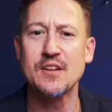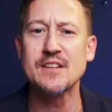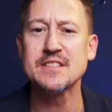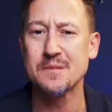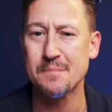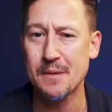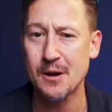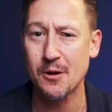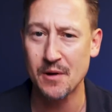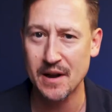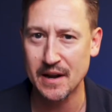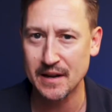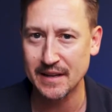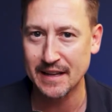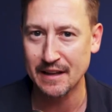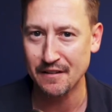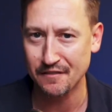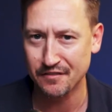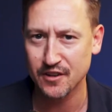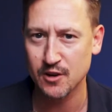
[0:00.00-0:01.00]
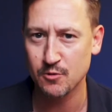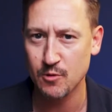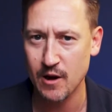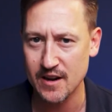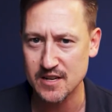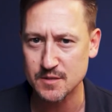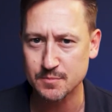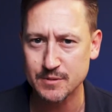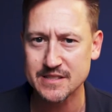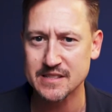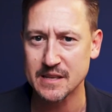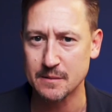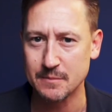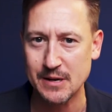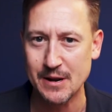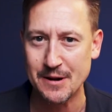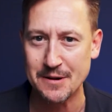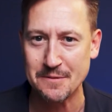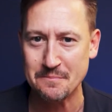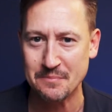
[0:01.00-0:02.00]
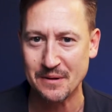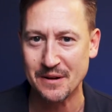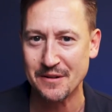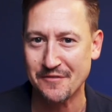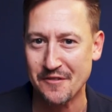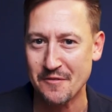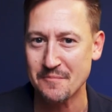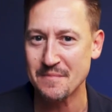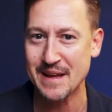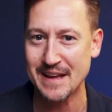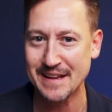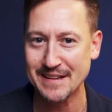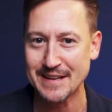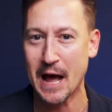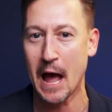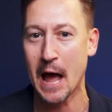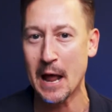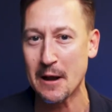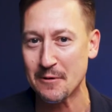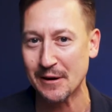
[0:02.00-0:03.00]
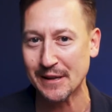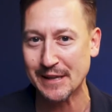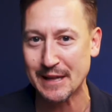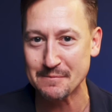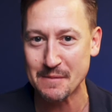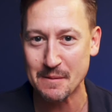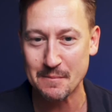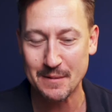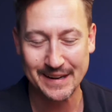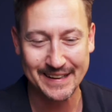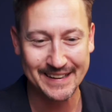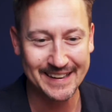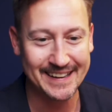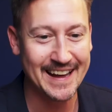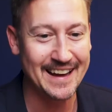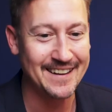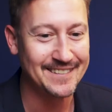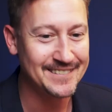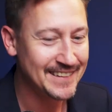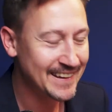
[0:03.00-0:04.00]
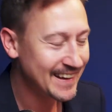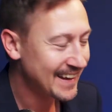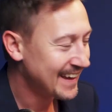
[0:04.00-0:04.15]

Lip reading: there is a better way to get free wires, please let me know. But for me, I don't want to keep my money in an account.